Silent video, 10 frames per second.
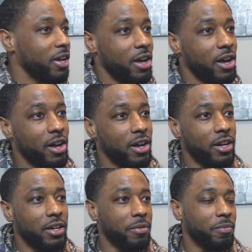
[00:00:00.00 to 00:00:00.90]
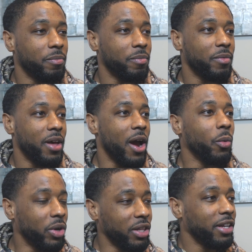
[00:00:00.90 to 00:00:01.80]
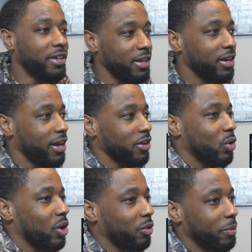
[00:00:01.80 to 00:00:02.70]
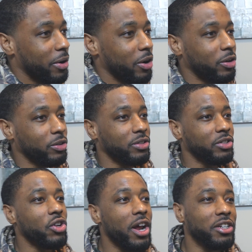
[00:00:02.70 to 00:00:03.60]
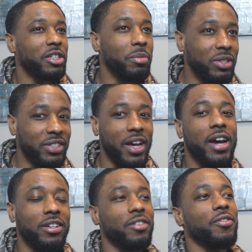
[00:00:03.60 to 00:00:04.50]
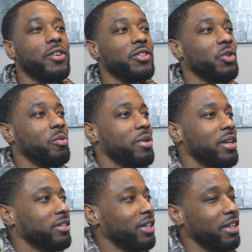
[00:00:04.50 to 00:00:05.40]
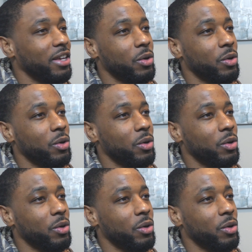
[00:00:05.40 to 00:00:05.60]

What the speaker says: I really did like Yoel Romero's strategy besides the first 2 minutes. I think